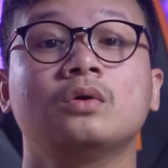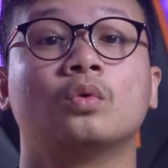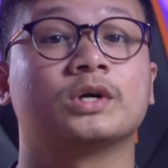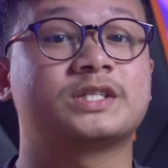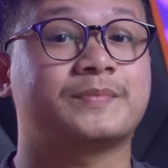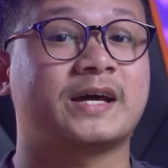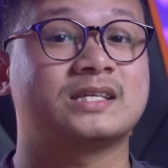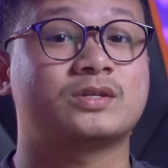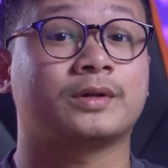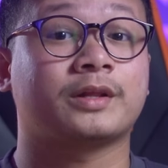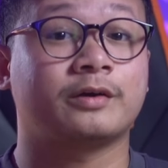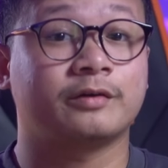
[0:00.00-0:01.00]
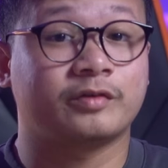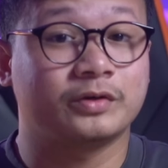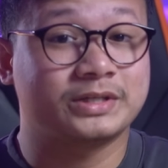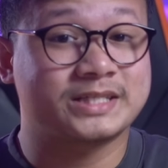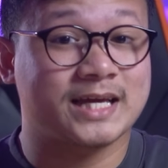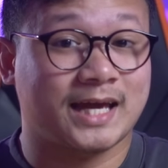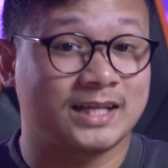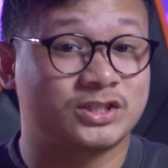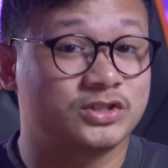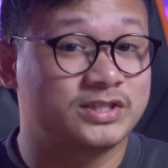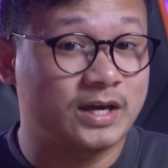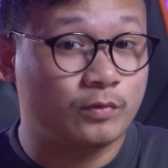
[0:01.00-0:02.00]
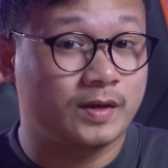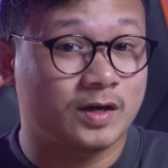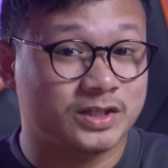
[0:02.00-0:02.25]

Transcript: What's up guys, Earl here for Tech, and today we